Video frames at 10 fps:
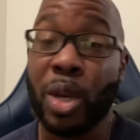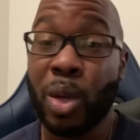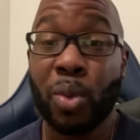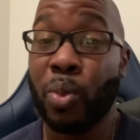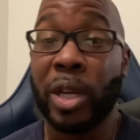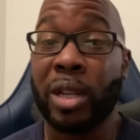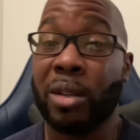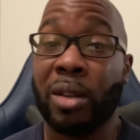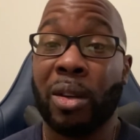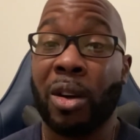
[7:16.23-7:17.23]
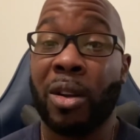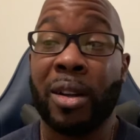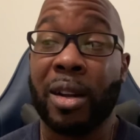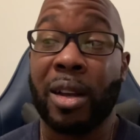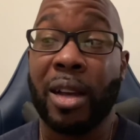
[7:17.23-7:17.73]
When on
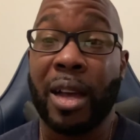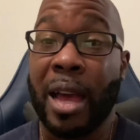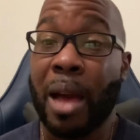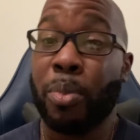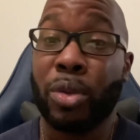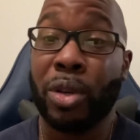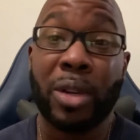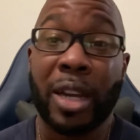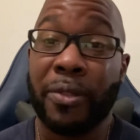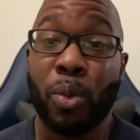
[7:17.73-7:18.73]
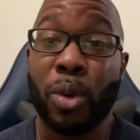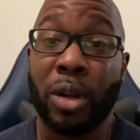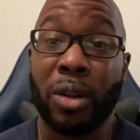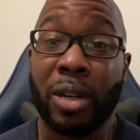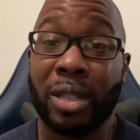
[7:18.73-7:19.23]
Apple, you only have to work
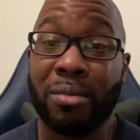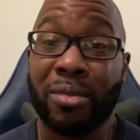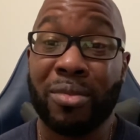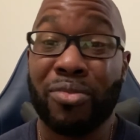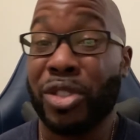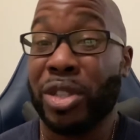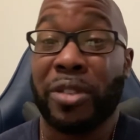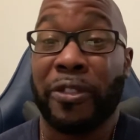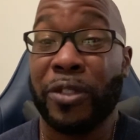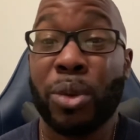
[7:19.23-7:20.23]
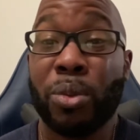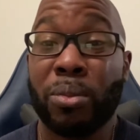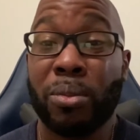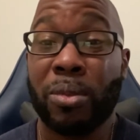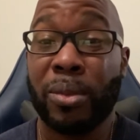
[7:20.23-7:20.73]
on just a few
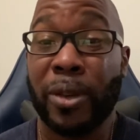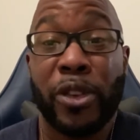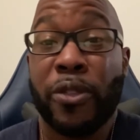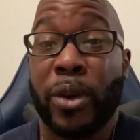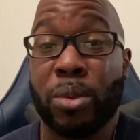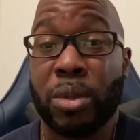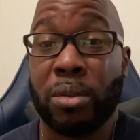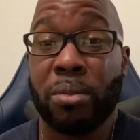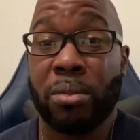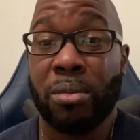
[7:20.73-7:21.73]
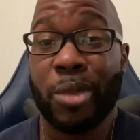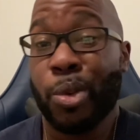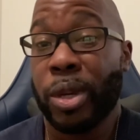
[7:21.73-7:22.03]
phones, 3.